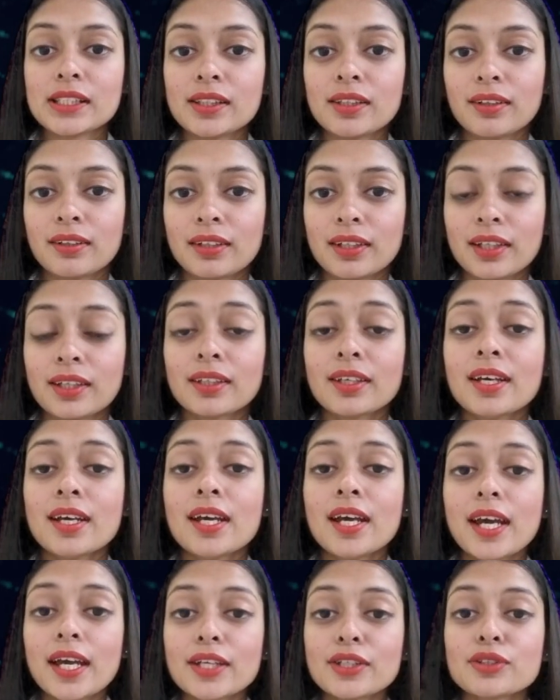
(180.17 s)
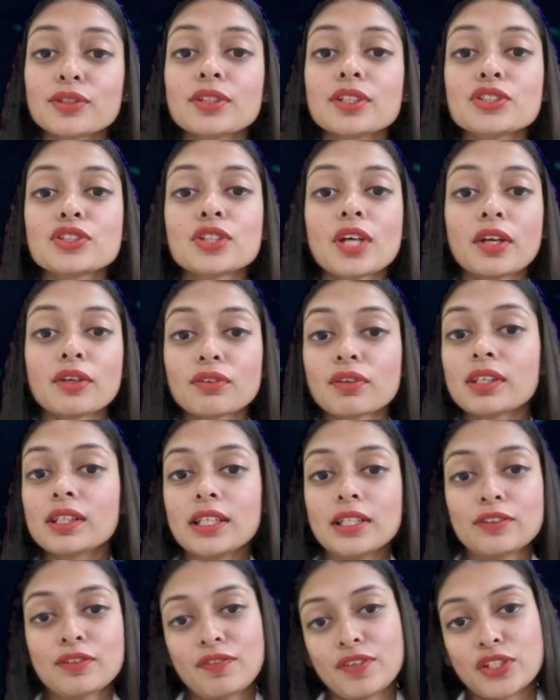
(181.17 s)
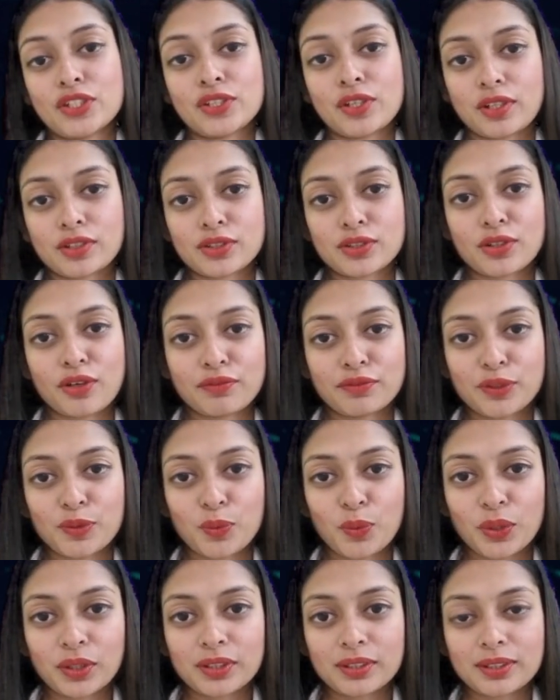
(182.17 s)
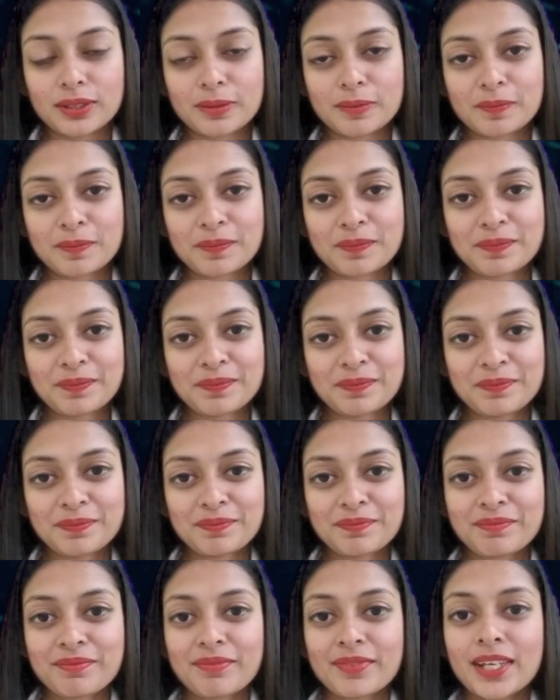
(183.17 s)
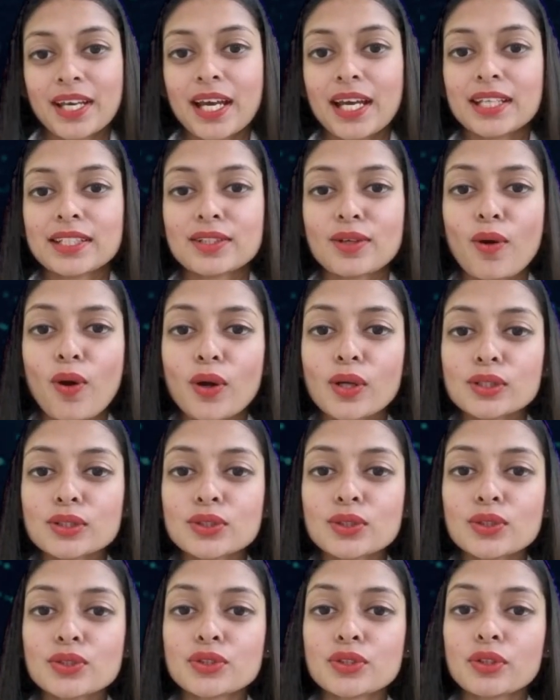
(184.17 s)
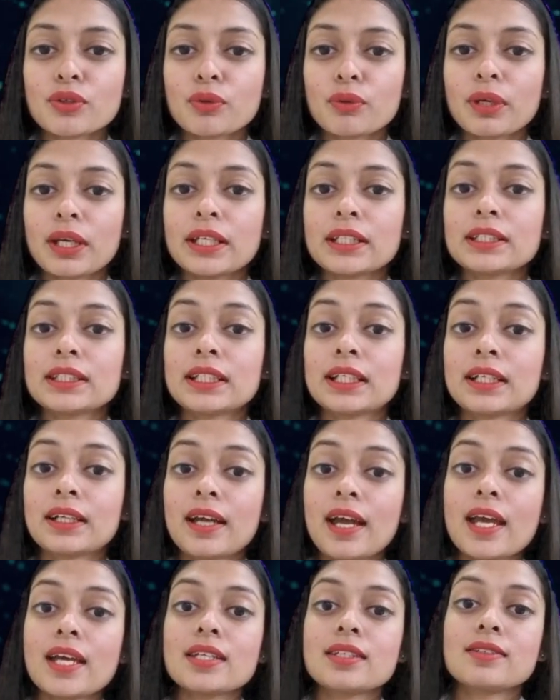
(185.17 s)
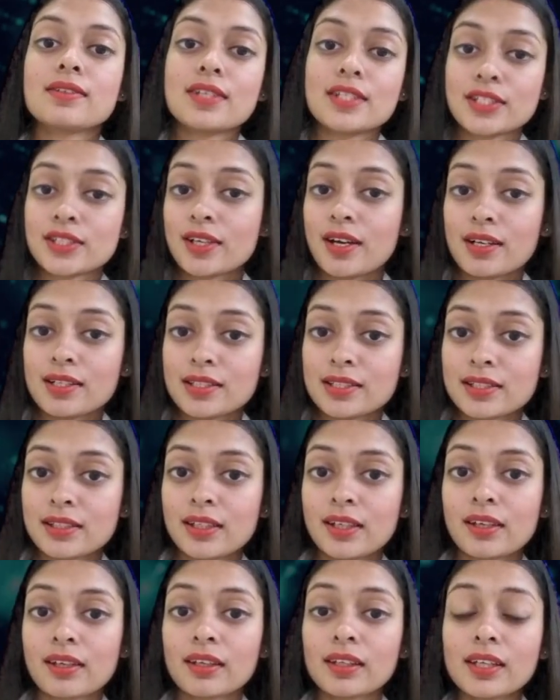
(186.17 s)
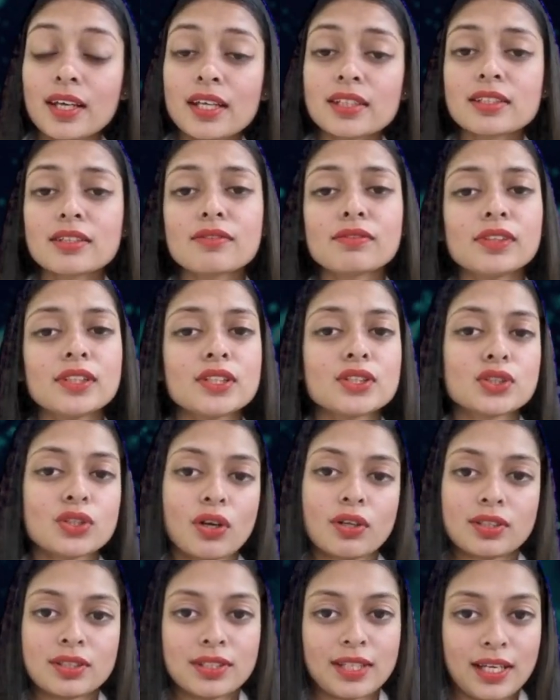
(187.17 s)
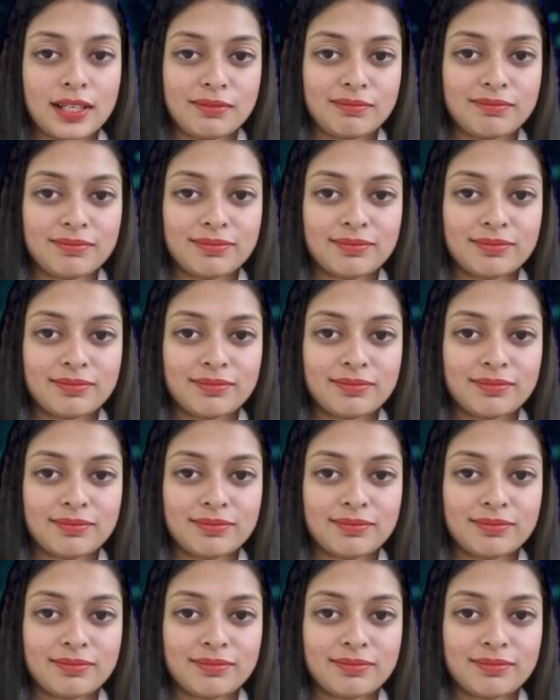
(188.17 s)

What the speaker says: learning into the general infrastructure of the world. It also generates great results in a relatively short time.